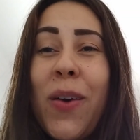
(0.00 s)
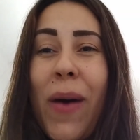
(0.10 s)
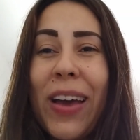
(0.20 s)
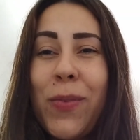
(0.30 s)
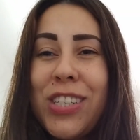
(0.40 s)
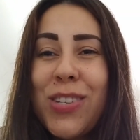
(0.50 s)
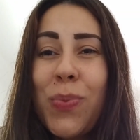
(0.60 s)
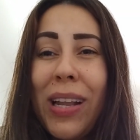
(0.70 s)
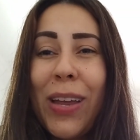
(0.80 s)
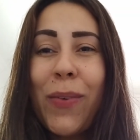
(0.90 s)
away, which
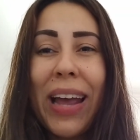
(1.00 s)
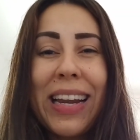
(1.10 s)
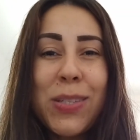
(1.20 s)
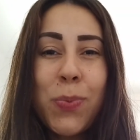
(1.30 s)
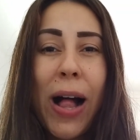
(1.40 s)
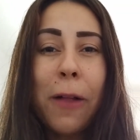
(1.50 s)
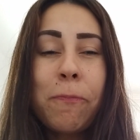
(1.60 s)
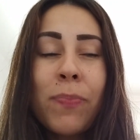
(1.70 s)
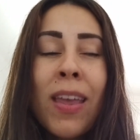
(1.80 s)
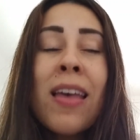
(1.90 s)
is really great as well.